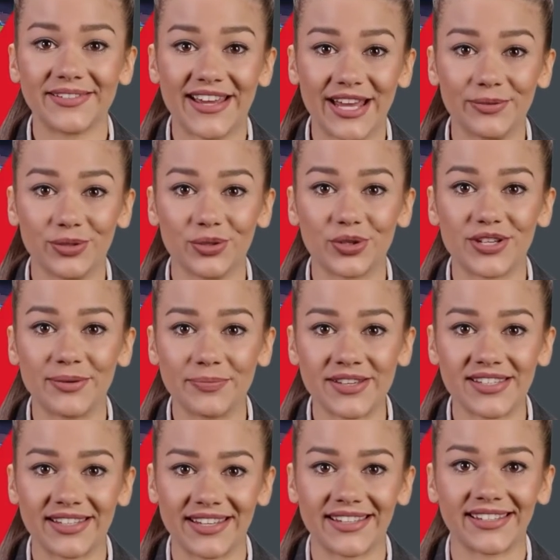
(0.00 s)
capturing a
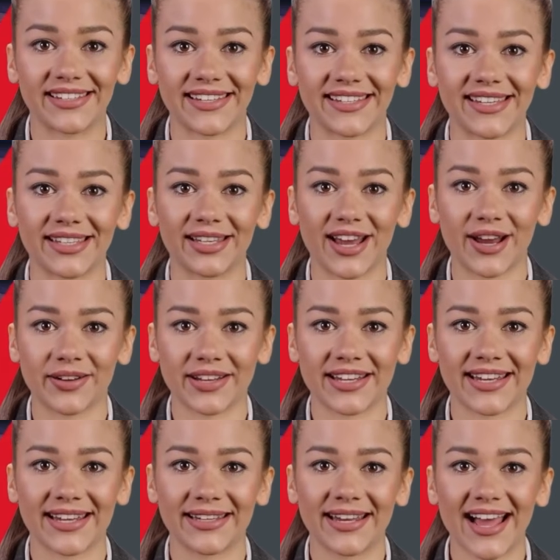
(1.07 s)
business that is
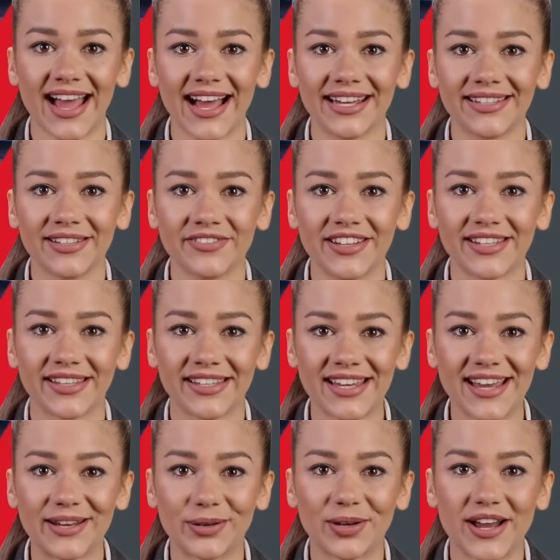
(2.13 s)
currently in the hands of
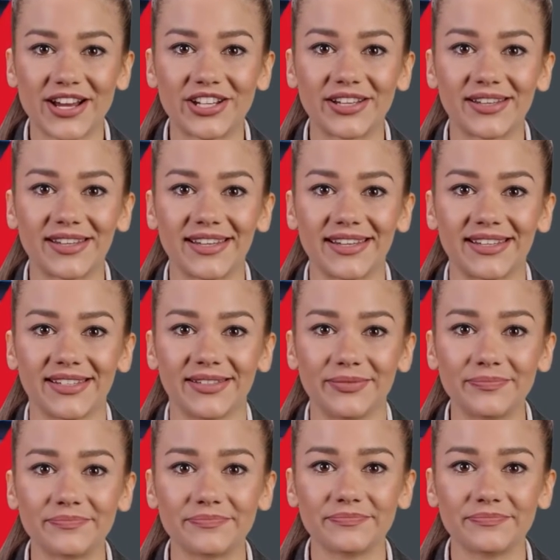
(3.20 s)
external agencies.